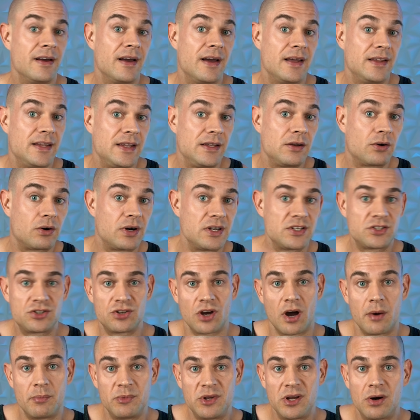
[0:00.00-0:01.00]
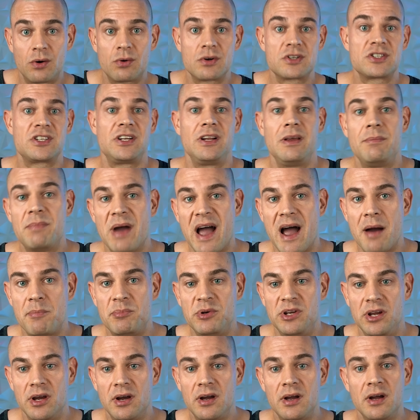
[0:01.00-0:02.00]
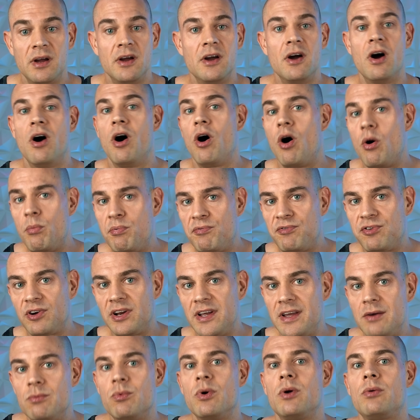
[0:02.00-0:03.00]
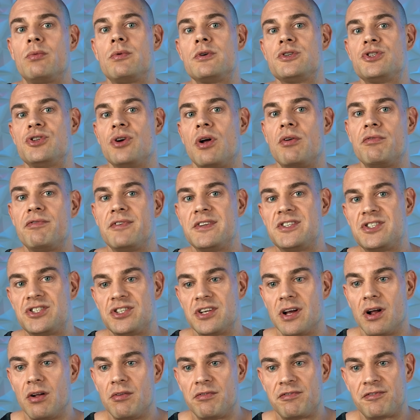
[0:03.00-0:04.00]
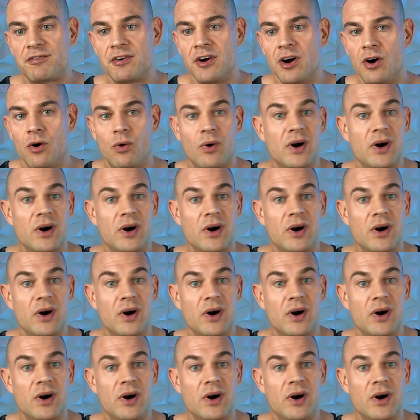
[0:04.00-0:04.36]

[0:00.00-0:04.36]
and then your insomnia or sleep apnea hopefully will resolve itself,